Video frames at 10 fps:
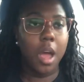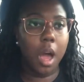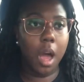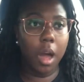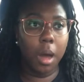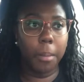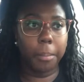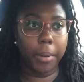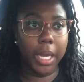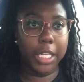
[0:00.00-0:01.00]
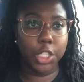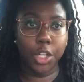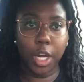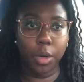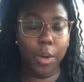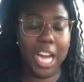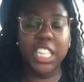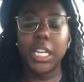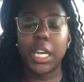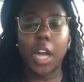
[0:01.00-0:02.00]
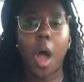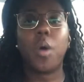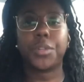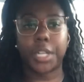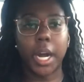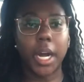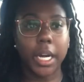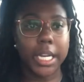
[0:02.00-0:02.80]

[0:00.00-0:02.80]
Uh, but you know I couldn't get a hold of her,